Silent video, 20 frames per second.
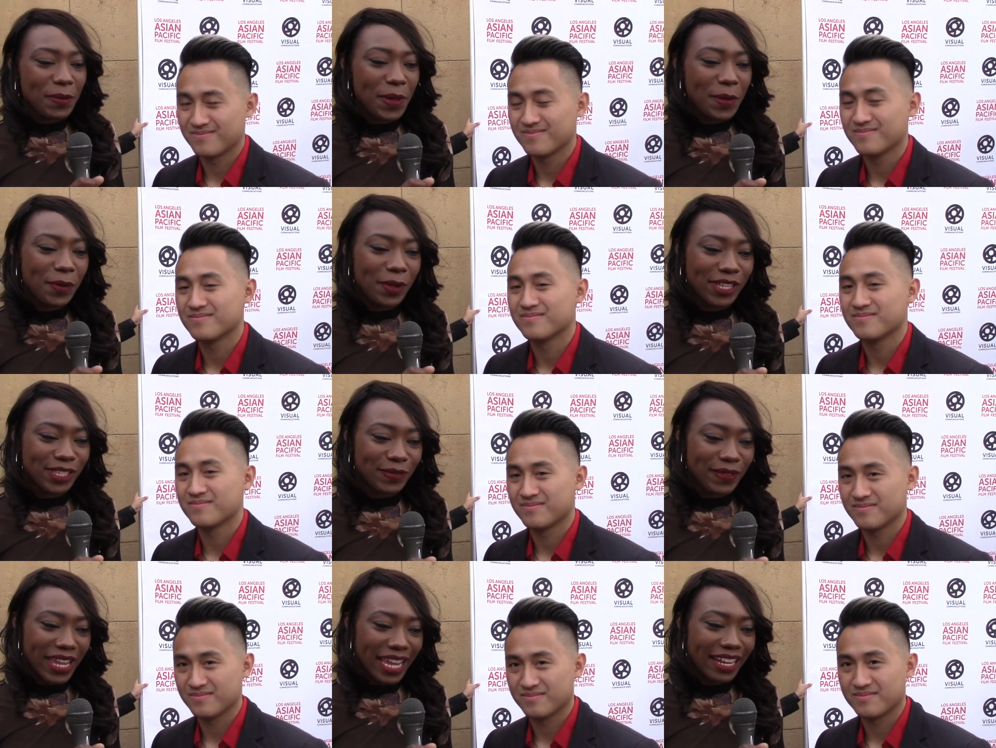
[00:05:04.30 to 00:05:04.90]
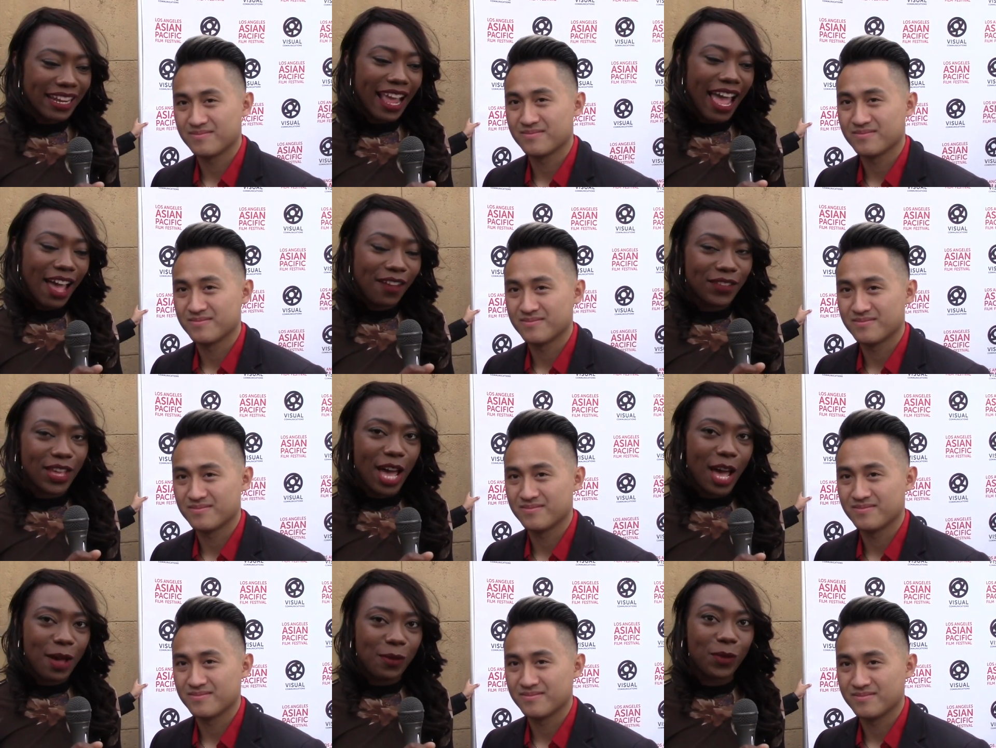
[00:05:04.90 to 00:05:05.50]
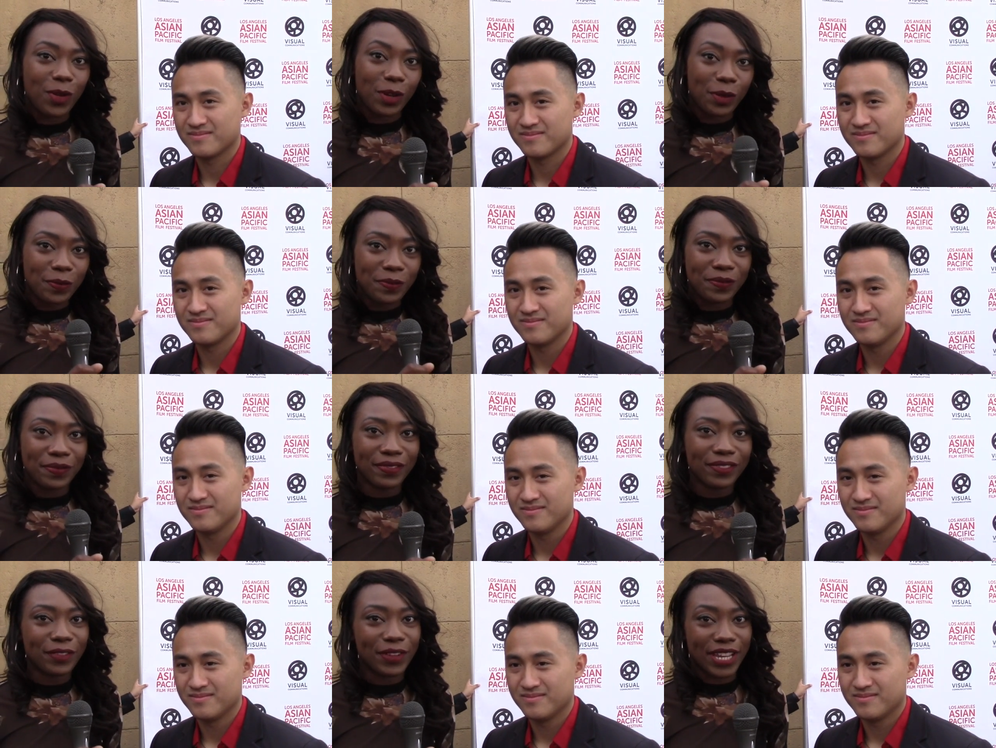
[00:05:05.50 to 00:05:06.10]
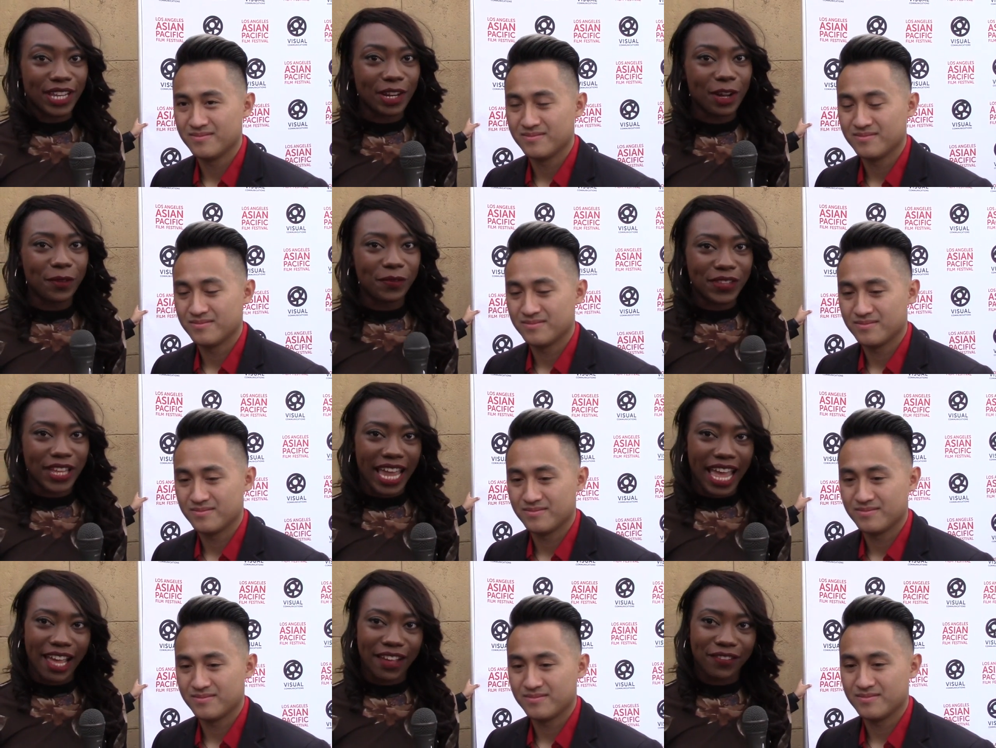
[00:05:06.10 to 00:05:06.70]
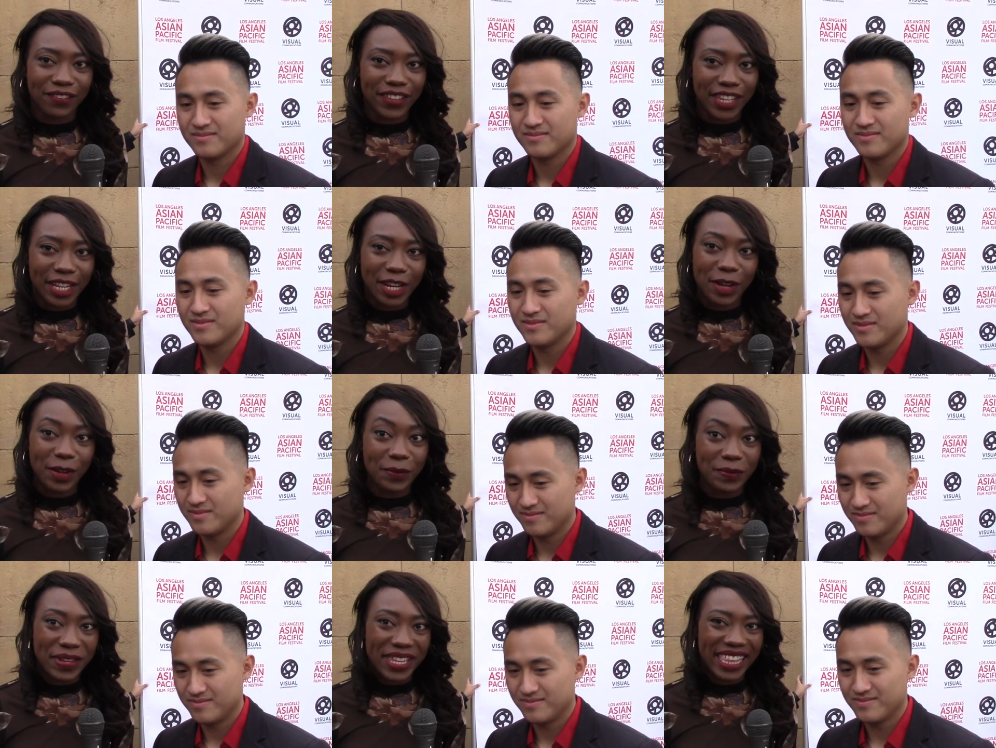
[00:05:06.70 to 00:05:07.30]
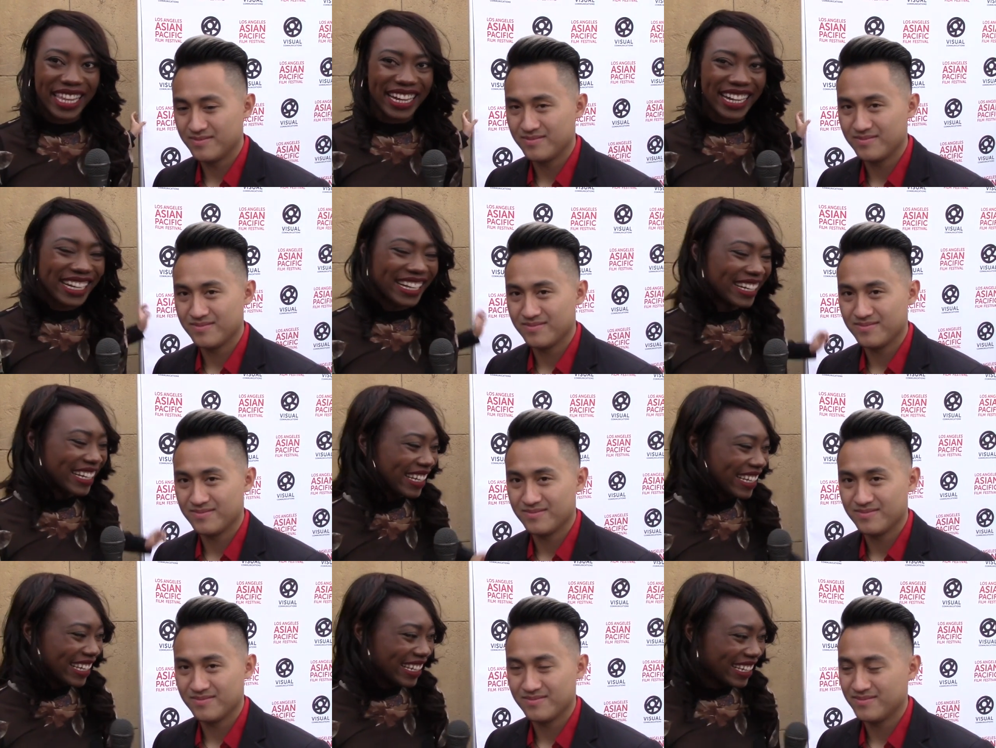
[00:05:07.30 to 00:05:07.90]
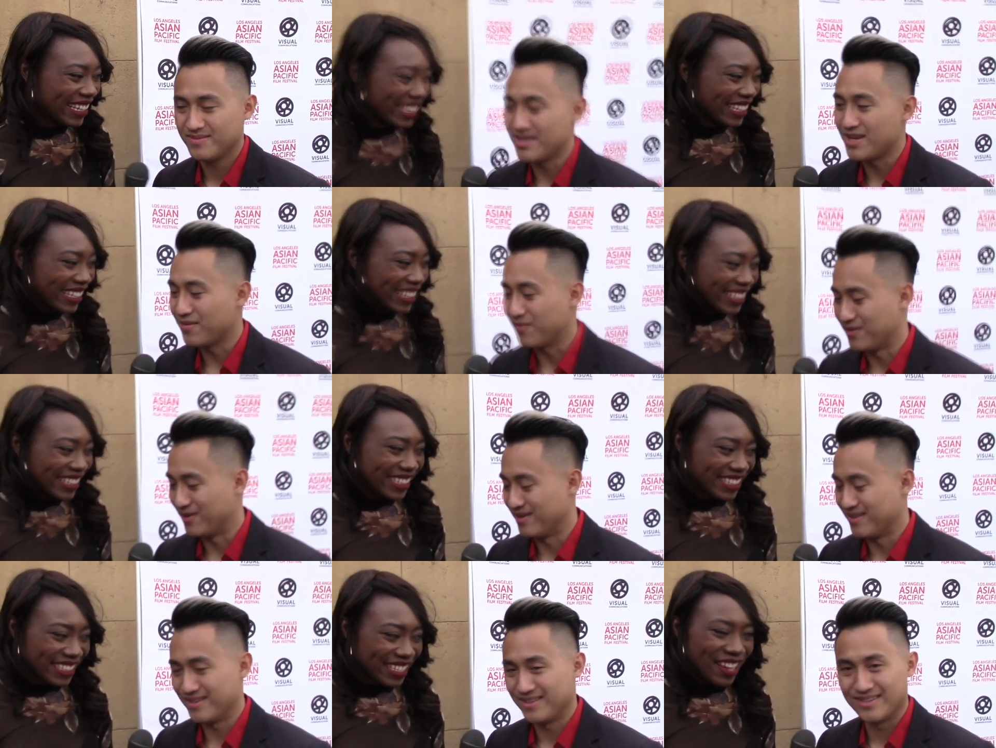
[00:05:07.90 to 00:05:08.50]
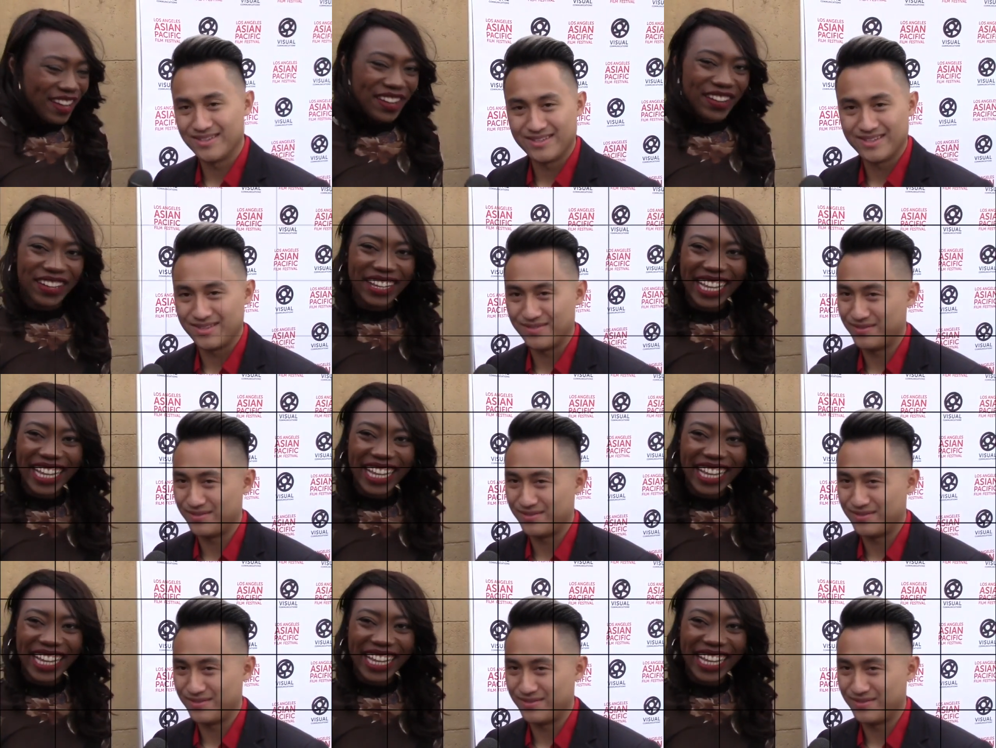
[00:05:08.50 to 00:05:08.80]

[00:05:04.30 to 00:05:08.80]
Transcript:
Speaker 1: people as we can have come, we'll, we can hopefully have, you know, be there.
Speaker 2: Definitely. So.